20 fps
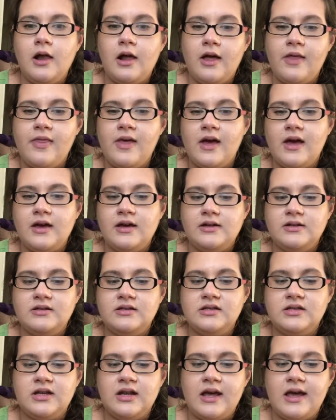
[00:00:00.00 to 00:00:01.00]
And then
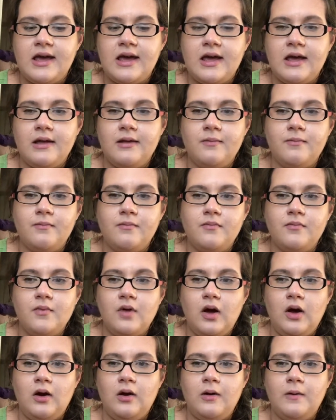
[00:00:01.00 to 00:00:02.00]
today,
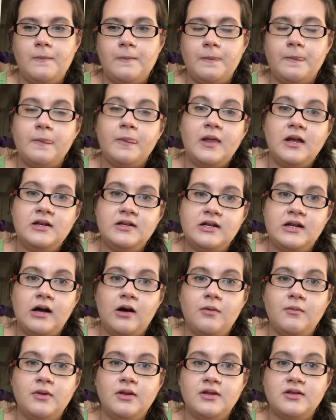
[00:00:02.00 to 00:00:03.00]
um, he did
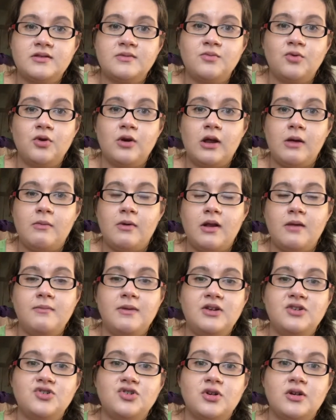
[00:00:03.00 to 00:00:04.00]
help me this morning, but I
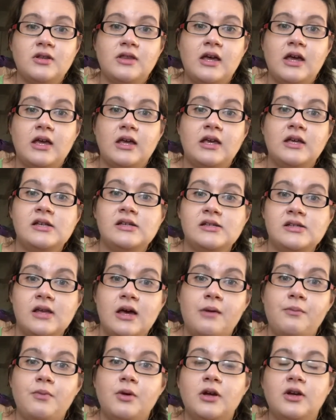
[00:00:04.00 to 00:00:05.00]
made sure that he
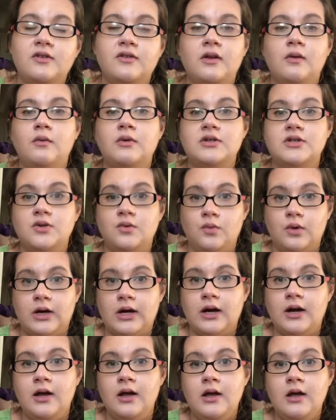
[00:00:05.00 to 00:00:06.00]
slept because he went to
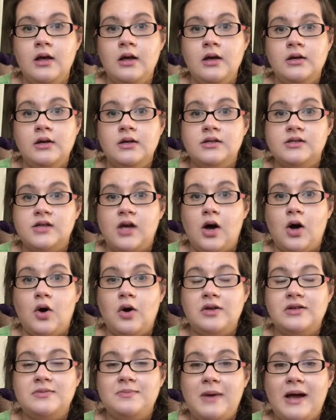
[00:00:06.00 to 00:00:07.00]
work. So
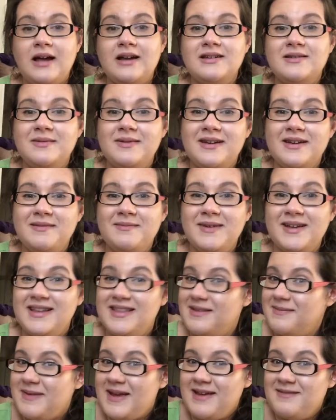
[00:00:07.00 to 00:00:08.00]
it's back to being me
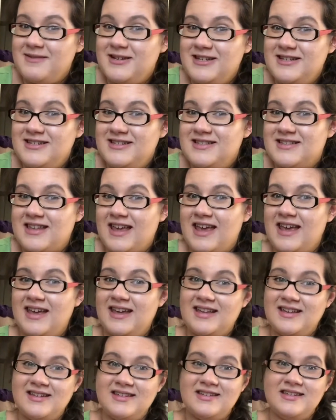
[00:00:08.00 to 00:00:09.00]
and the babies
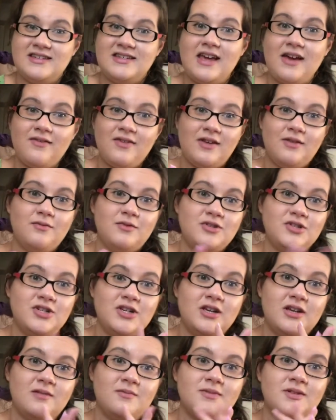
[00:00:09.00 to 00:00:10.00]
and Devin when
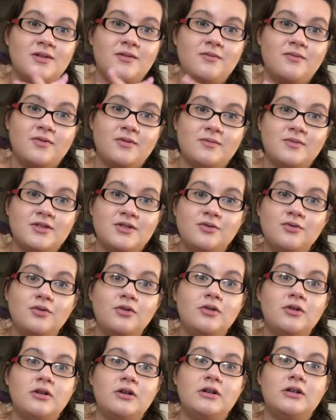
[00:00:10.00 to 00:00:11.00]
she comes home from
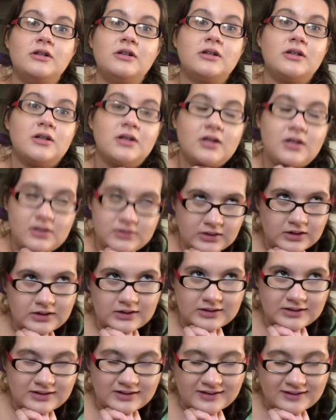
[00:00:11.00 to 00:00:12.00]
school.
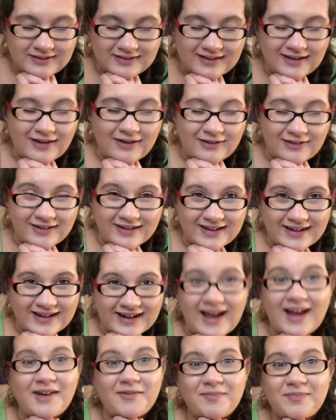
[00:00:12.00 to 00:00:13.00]
So
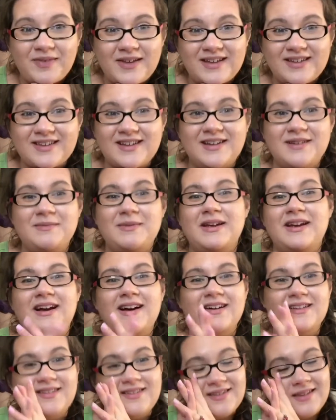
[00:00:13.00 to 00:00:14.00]
yeah, it's gonna be
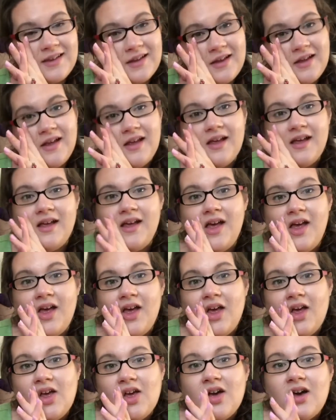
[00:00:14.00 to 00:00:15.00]
us.
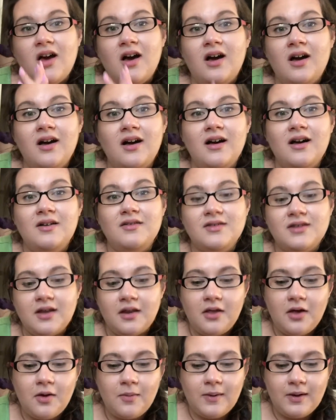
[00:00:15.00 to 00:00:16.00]
Uh, it was a
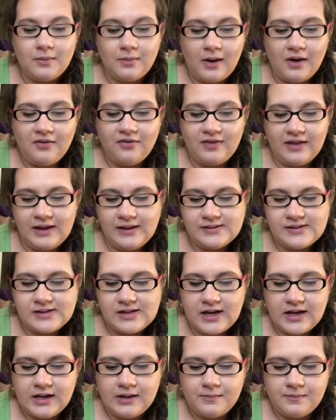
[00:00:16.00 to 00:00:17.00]
little bit rough last
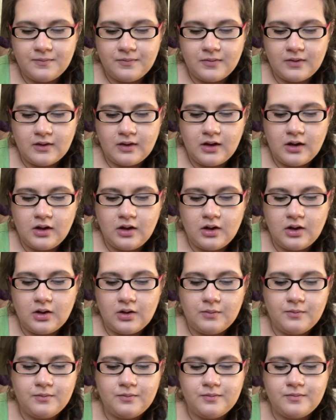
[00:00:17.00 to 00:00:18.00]
night.
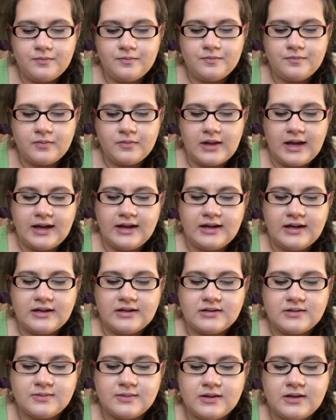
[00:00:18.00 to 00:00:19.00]
Um, I
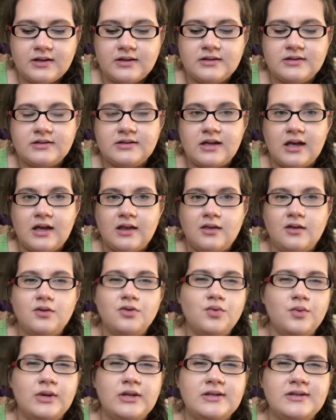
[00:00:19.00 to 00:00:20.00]
guess because like the
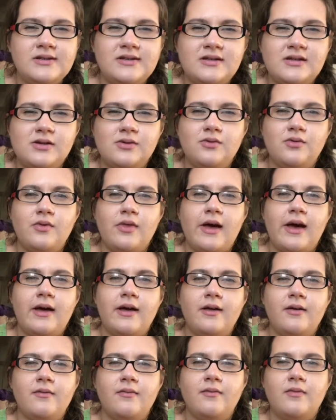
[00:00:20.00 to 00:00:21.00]
twins knew
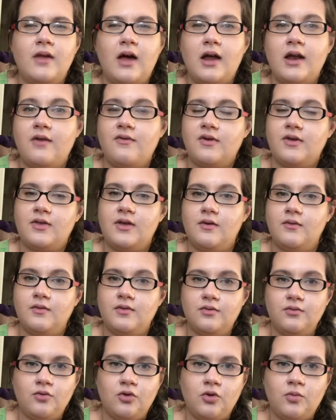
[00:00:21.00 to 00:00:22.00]
that not everything
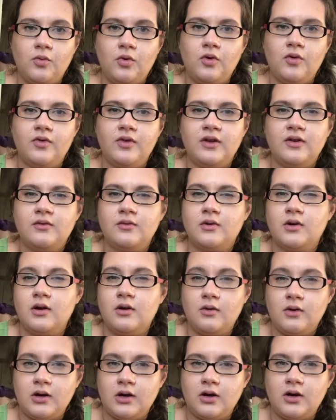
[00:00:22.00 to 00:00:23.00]
was normal, things were
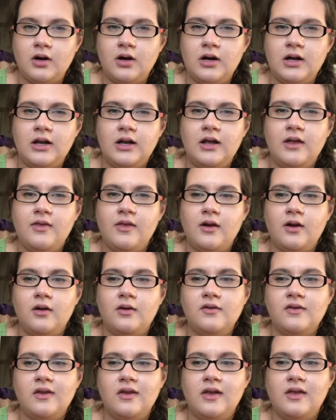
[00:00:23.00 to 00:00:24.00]
going on, and then
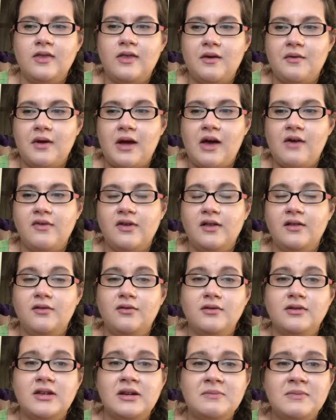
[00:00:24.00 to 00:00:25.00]
also like they were having
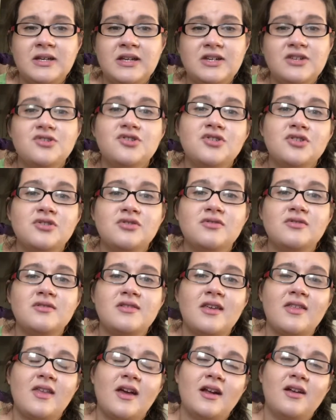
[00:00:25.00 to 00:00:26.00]
little tummy issues,
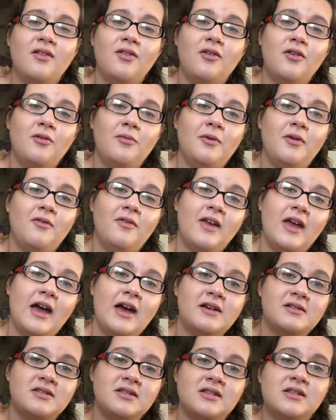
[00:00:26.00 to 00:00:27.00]
like they had a little bit of
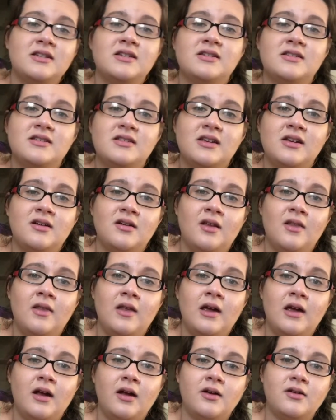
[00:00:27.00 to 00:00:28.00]
gassiness here and
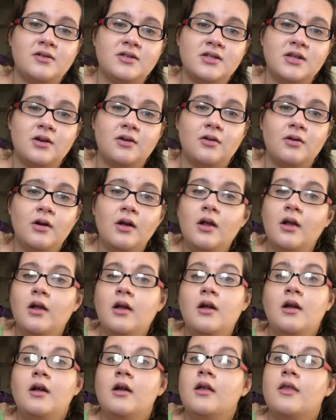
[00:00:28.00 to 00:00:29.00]
there, so
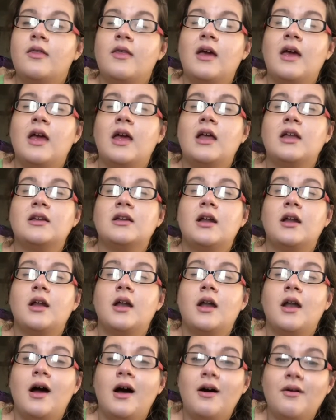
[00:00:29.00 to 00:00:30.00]
they
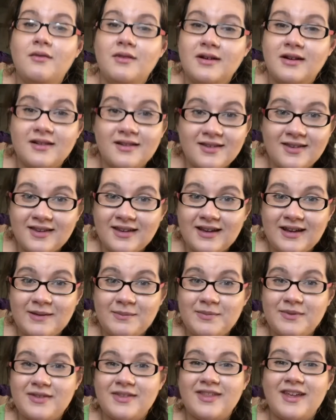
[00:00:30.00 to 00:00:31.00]
did not want to sleep.